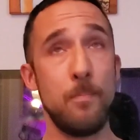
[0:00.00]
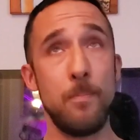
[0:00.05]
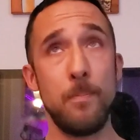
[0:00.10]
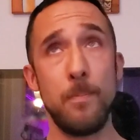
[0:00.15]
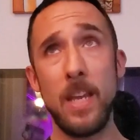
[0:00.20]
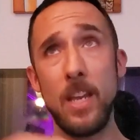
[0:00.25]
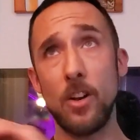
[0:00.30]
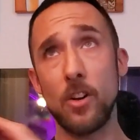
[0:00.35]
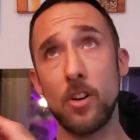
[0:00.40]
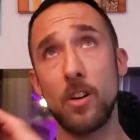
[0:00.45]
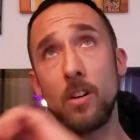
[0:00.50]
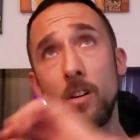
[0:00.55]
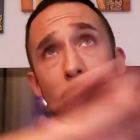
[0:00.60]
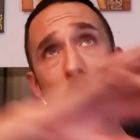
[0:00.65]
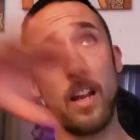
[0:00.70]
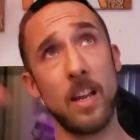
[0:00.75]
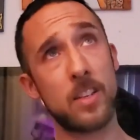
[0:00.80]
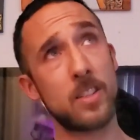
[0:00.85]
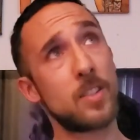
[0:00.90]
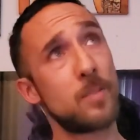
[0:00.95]

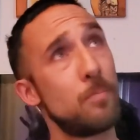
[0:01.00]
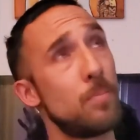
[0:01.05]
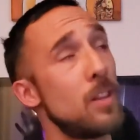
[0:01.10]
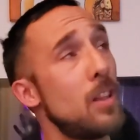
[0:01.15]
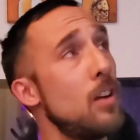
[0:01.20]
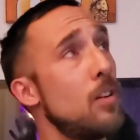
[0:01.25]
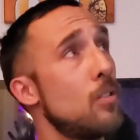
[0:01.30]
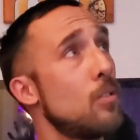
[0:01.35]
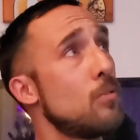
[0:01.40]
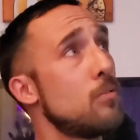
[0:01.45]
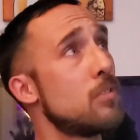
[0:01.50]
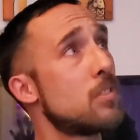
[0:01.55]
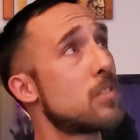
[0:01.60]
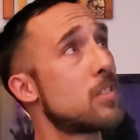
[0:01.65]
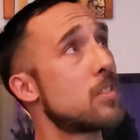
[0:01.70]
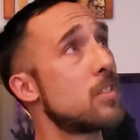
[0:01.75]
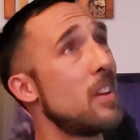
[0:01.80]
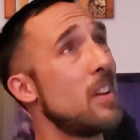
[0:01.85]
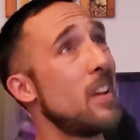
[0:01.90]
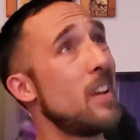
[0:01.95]
meter
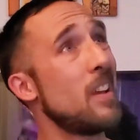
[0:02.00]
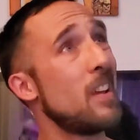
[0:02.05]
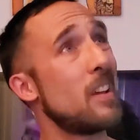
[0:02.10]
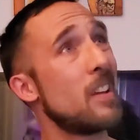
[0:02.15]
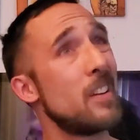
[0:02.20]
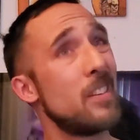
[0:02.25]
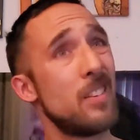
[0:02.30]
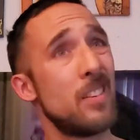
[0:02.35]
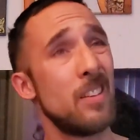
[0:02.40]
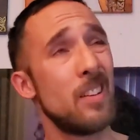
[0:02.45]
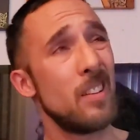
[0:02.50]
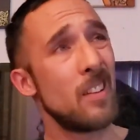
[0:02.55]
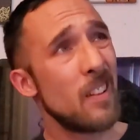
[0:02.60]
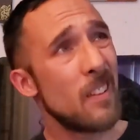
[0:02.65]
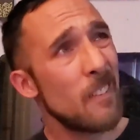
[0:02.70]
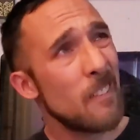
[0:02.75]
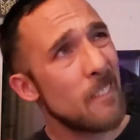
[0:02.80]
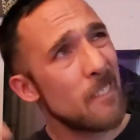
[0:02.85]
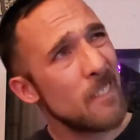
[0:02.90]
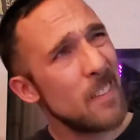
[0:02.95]
explodes, and
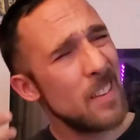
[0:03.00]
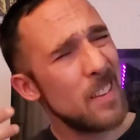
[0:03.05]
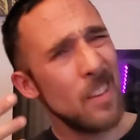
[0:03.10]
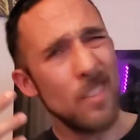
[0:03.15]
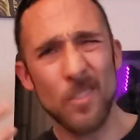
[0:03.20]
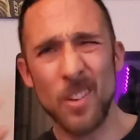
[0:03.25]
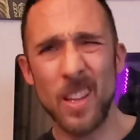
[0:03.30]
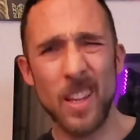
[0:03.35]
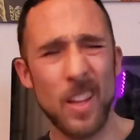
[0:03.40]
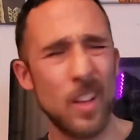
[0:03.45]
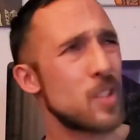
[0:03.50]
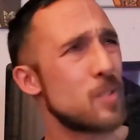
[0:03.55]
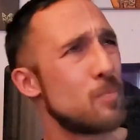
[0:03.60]
it doesn't really